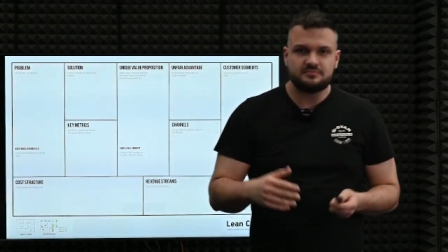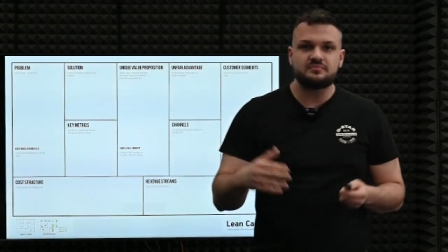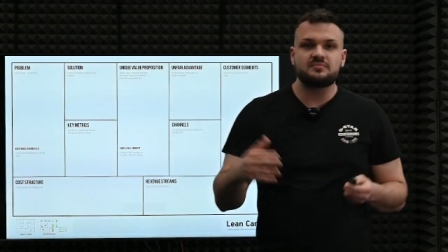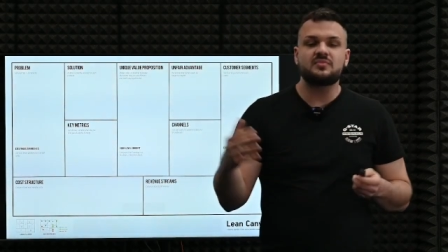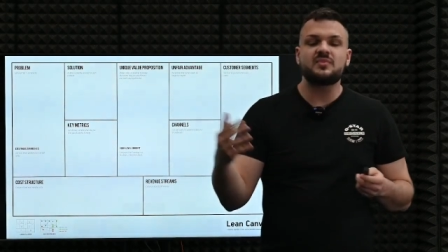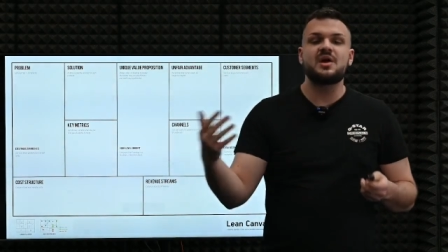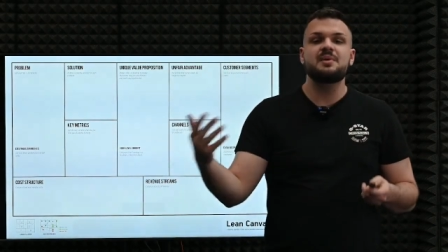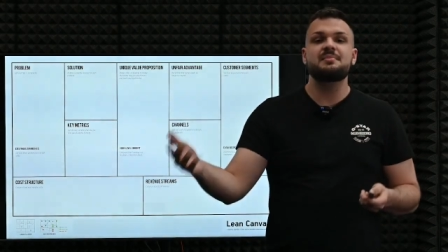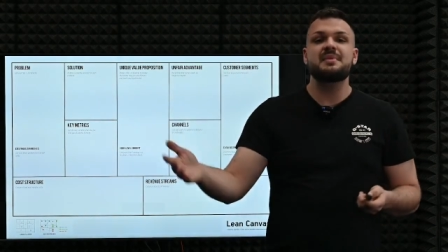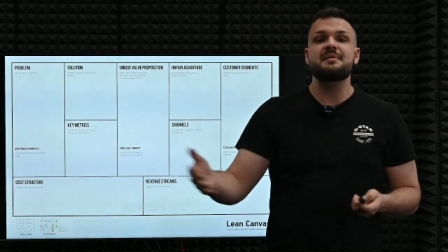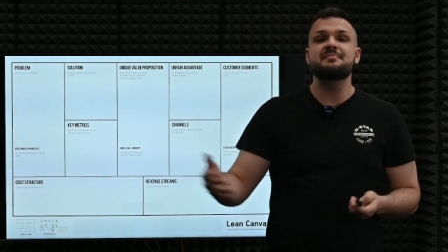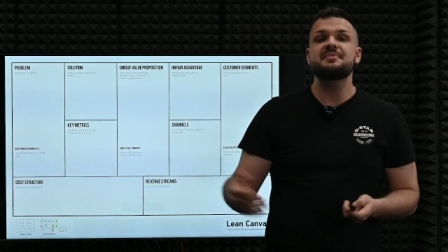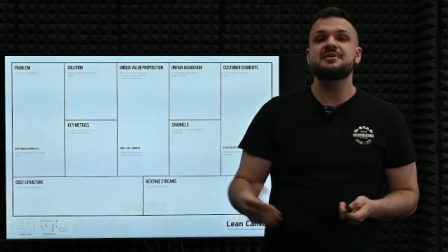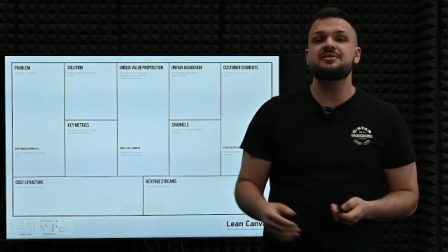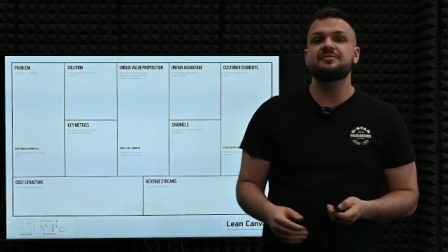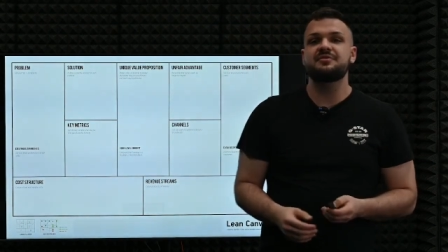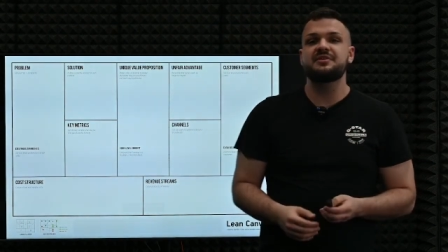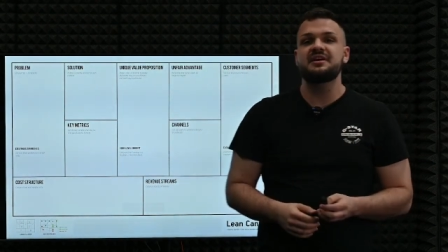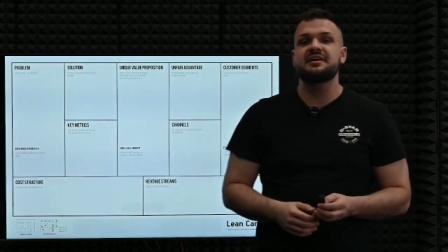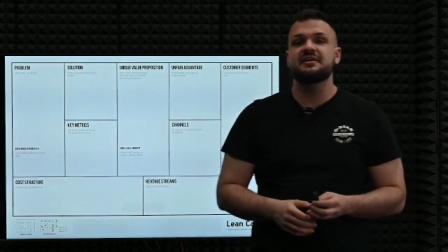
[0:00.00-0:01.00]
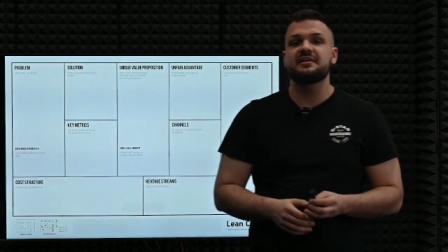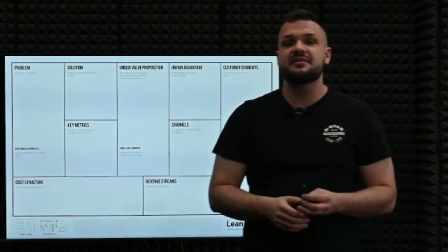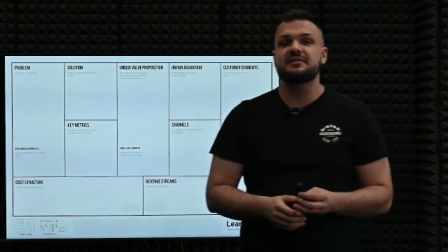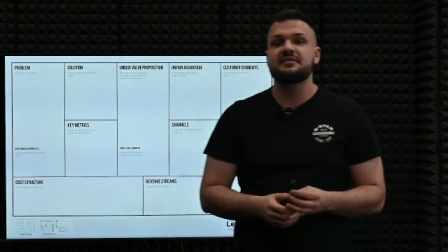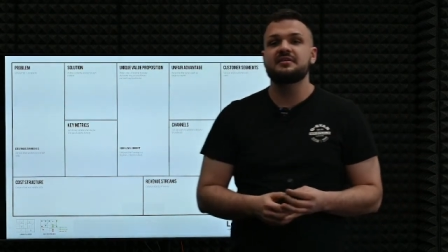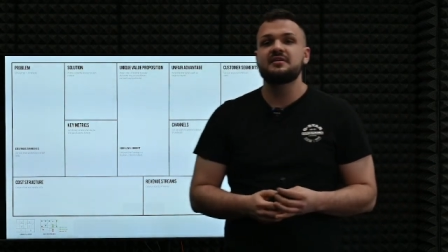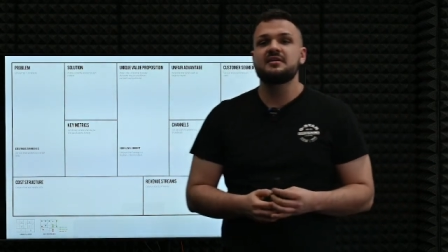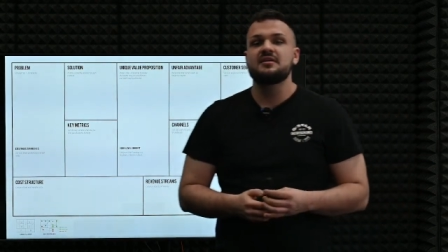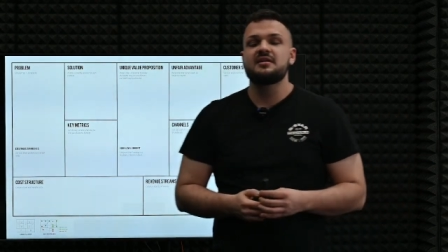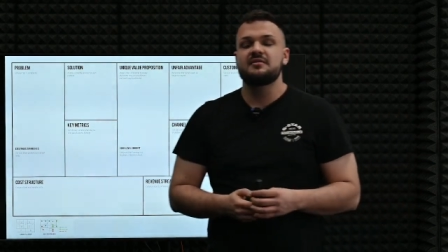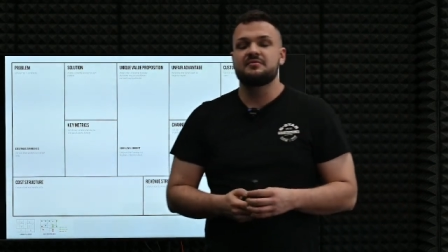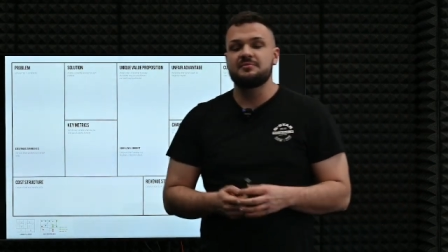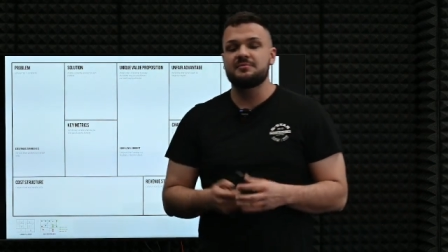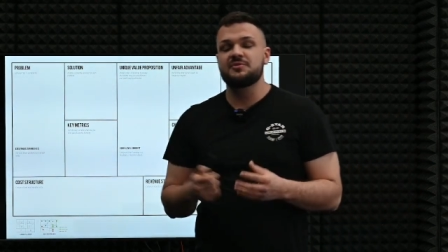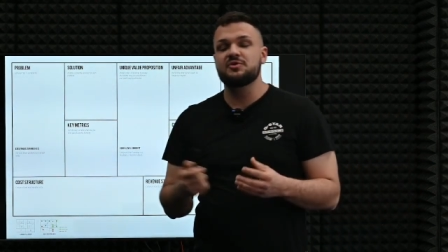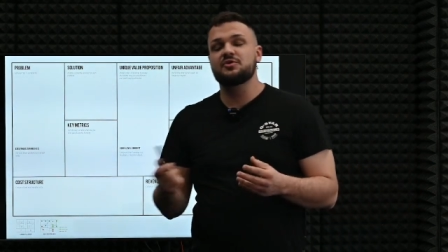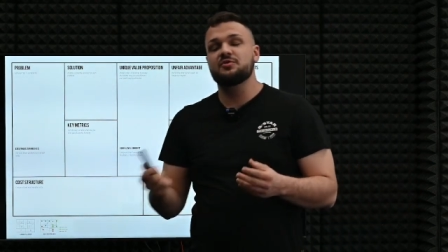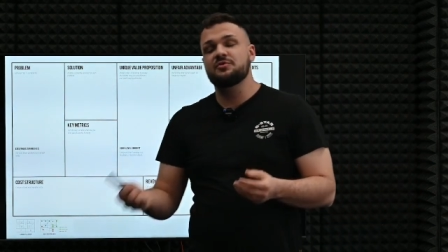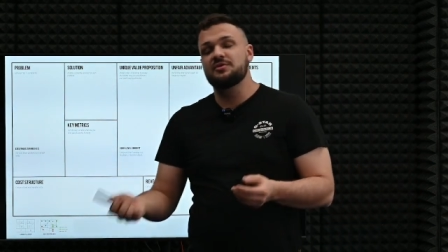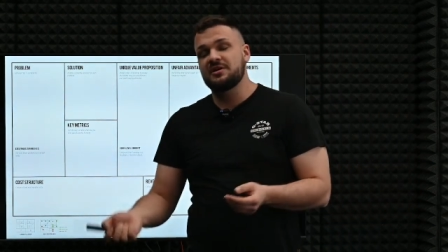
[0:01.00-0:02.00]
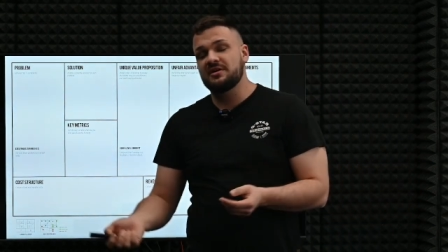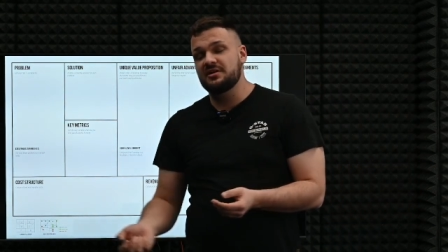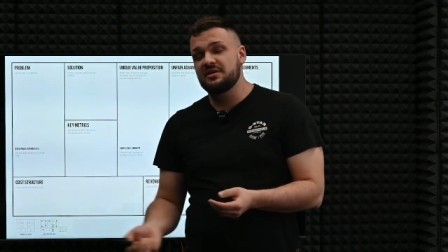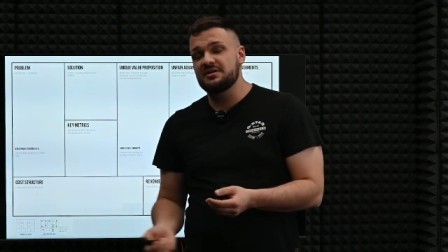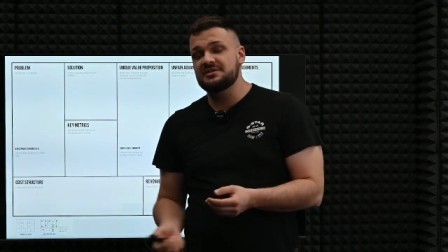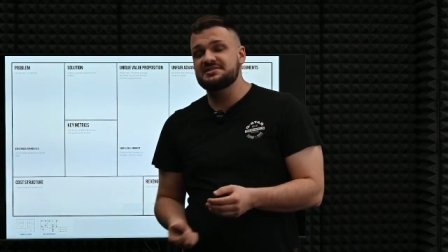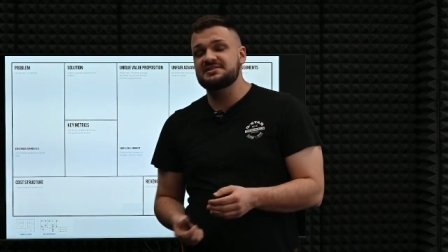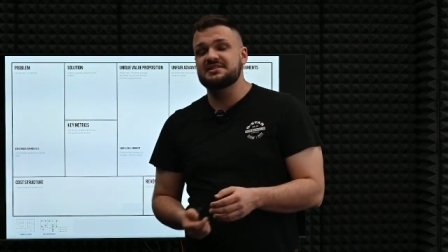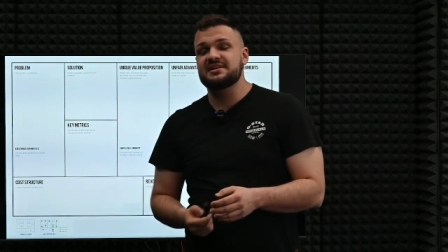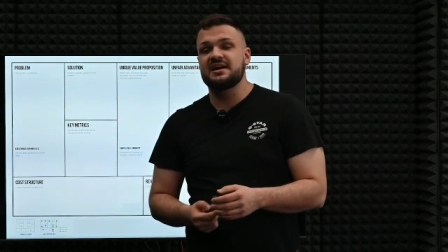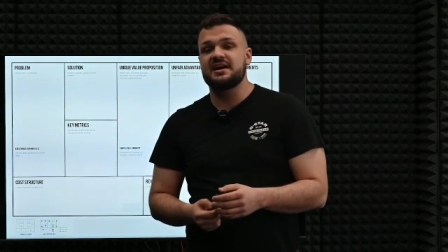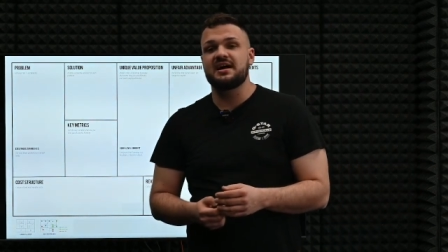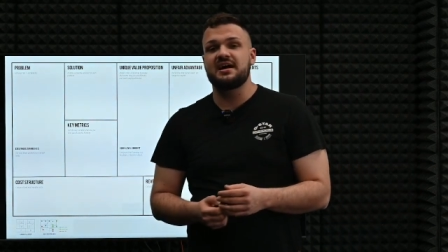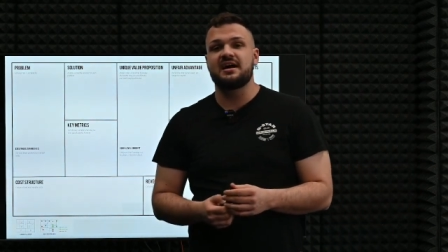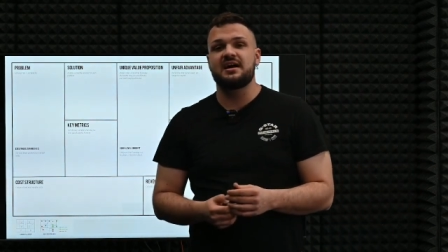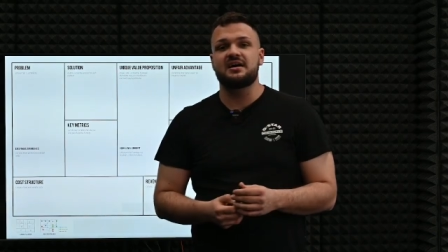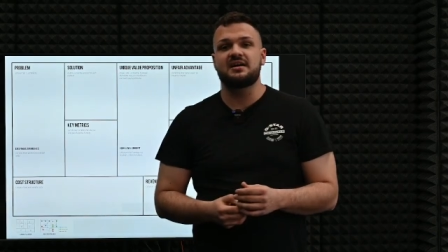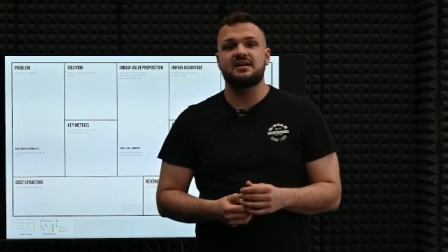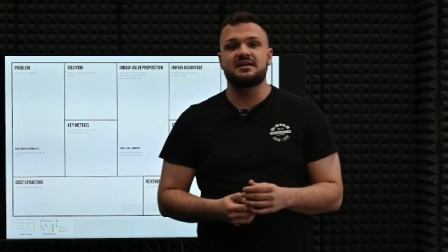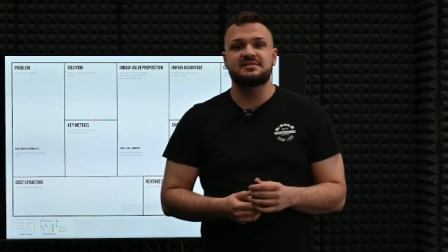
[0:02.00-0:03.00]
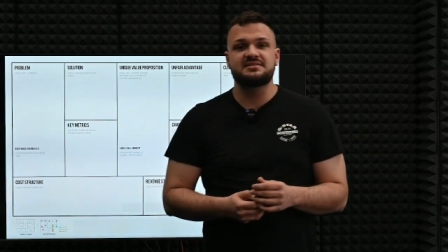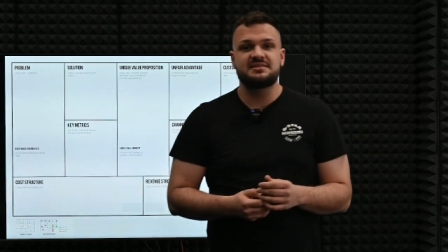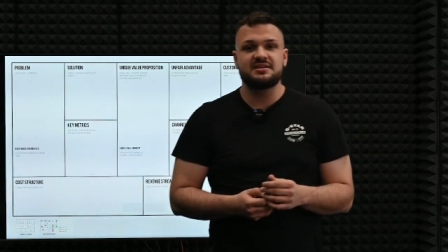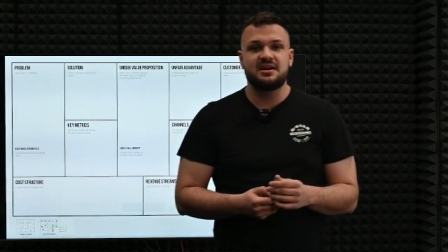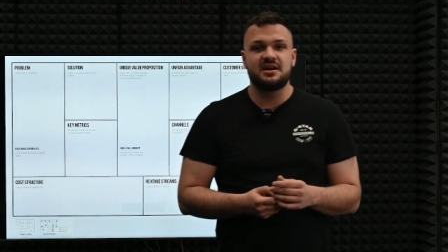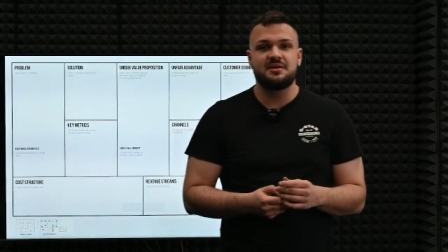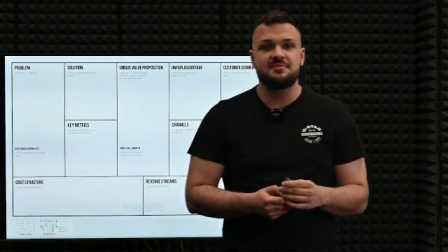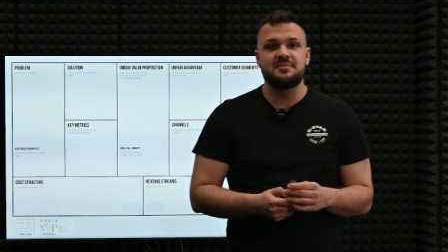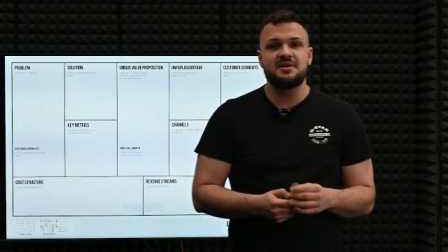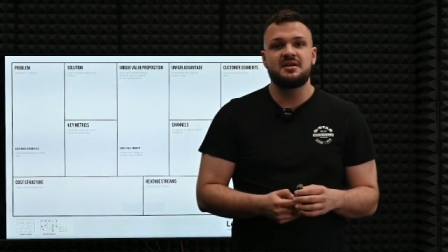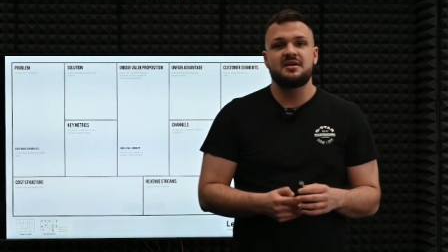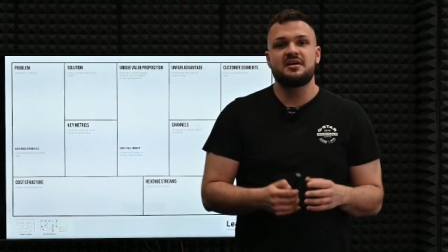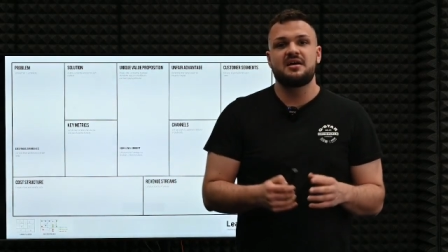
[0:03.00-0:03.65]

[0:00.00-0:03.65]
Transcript: Maybe you've heard a term,